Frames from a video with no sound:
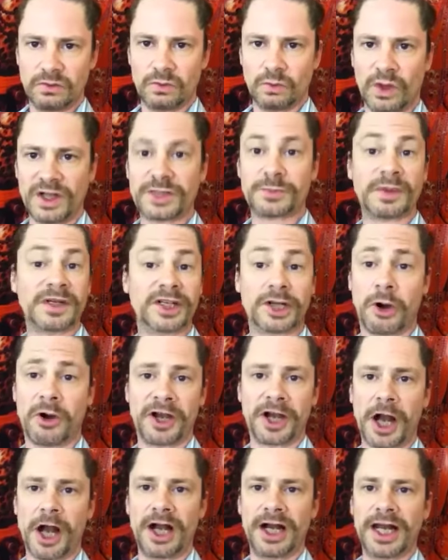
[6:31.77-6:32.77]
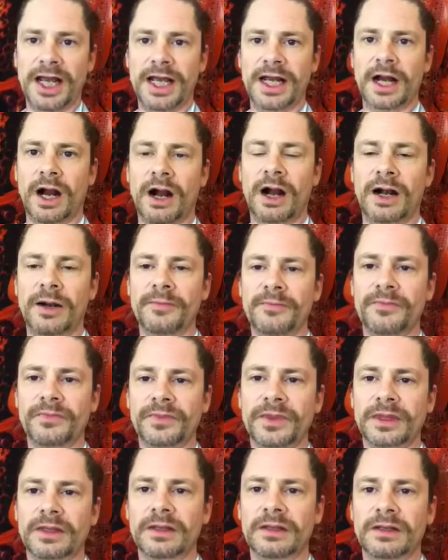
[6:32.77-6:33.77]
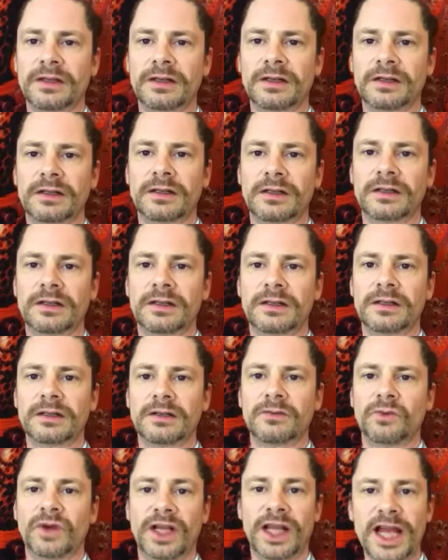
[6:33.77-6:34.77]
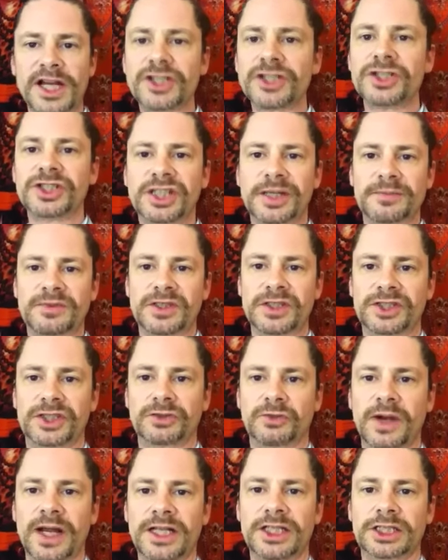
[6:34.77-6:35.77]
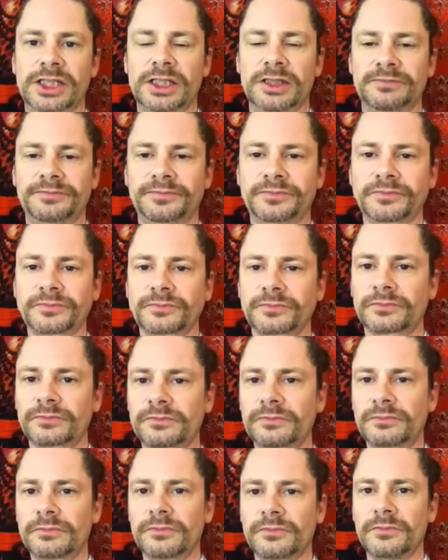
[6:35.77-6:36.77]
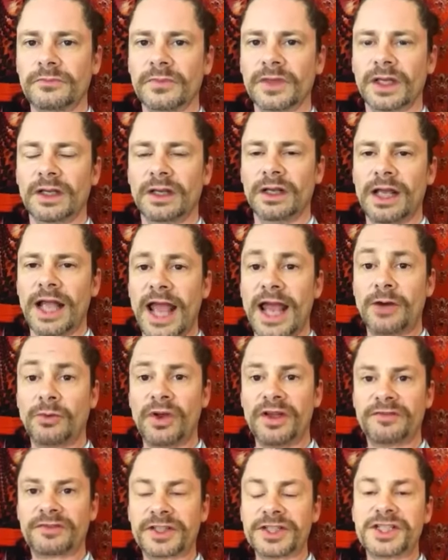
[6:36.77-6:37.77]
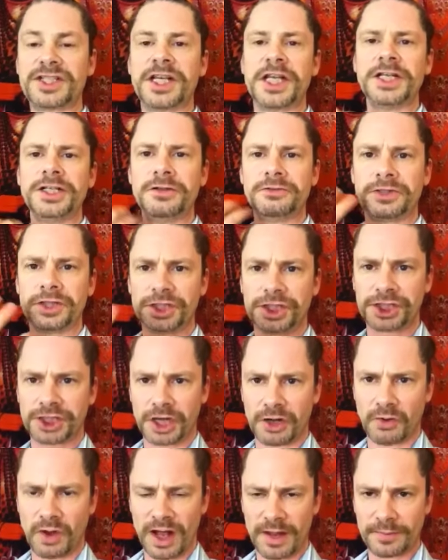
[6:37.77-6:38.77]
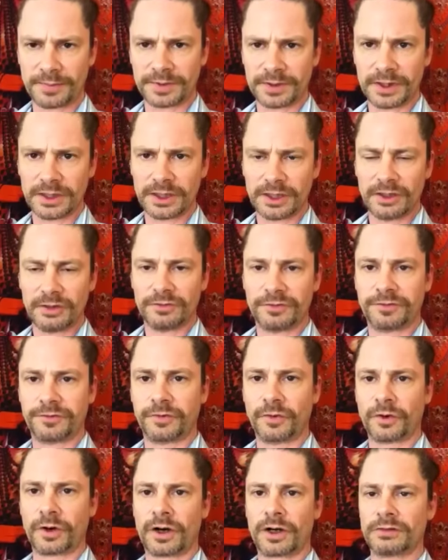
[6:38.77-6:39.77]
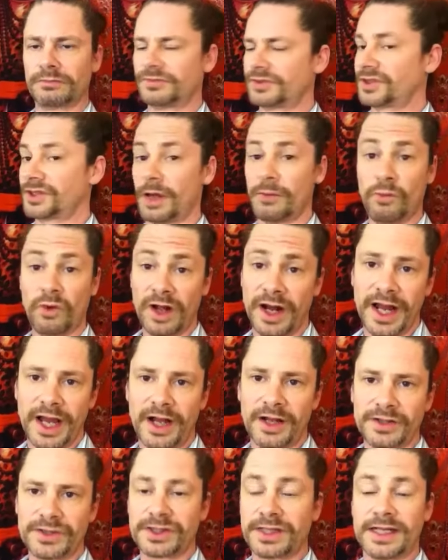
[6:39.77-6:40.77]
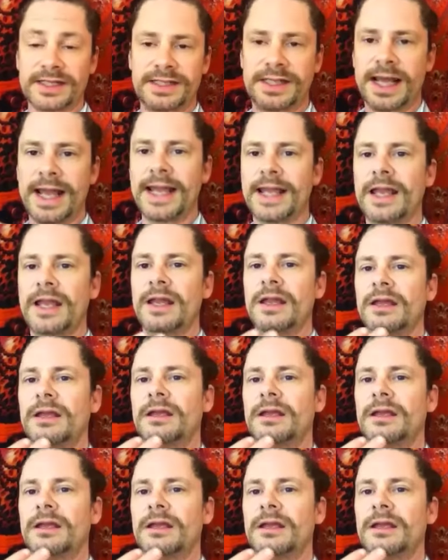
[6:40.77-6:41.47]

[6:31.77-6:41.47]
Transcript: what's been going on in our relationship situation, and we've continued to show up for someone else, let's say,